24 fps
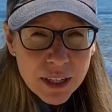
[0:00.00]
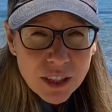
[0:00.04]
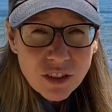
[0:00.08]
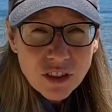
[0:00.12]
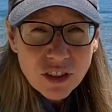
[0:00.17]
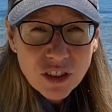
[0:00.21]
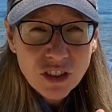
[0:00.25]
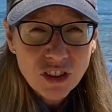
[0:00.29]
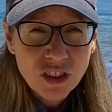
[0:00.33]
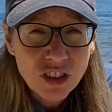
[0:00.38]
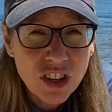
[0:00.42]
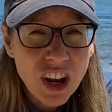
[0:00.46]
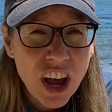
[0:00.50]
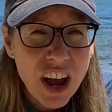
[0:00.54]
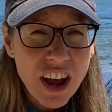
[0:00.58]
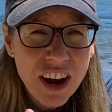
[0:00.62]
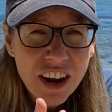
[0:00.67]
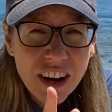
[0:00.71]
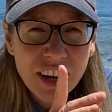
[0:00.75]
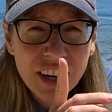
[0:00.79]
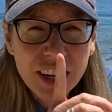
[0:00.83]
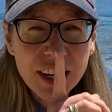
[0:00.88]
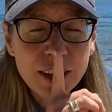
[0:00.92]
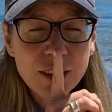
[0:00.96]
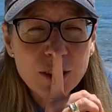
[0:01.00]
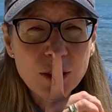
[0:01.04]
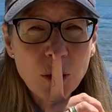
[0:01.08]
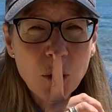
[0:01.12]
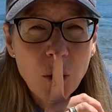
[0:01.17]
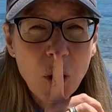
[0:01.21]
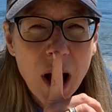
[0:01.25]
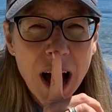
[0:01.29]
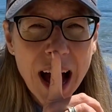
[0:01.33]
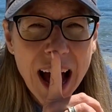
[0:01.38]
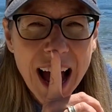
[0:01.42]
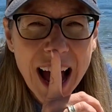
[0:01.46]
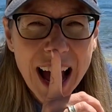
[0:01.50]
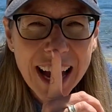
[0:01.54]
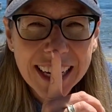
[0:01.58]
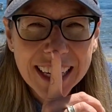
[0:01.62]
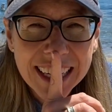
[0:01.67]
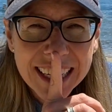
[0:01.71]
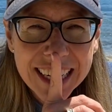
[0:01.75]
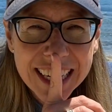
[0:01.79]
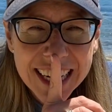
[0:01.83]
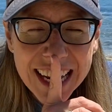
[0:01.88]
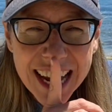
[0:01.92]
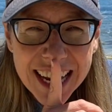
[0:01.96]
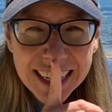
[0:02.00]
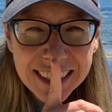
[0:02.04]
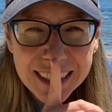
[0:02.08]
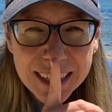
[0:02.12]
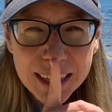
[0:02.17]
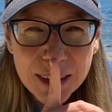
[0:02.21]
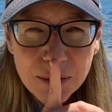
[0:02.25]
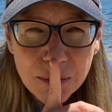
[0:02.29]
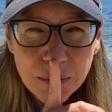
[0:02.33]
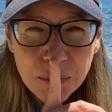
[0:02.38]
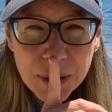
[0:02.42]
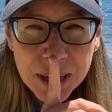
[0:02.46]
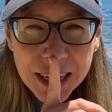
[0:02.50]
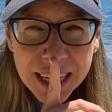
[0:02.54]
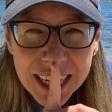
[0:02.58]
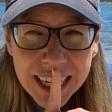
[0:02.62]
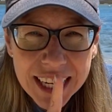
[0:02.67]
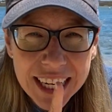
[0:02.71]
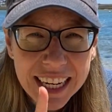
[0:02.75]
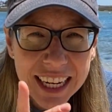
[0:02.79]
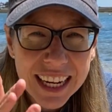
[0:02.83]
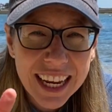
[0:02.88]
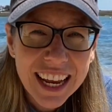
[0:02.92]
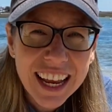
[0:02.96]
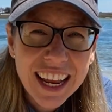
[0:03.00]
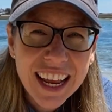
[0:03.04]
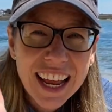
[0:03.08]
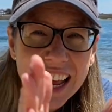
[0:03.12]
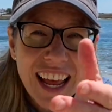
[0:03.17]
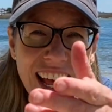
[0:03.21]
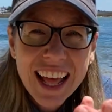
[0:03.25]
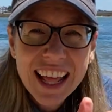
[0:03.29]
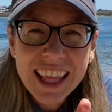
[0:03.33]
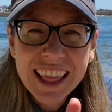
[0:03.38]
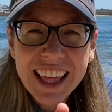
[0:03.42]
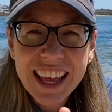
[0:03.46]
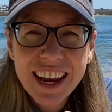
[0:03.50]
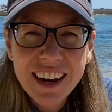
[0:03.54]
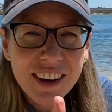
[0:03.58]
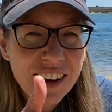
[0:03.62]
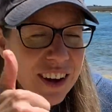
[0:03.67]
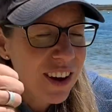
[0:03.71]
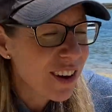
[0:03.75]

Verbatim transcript: Mr. Shark as quiet as can be. There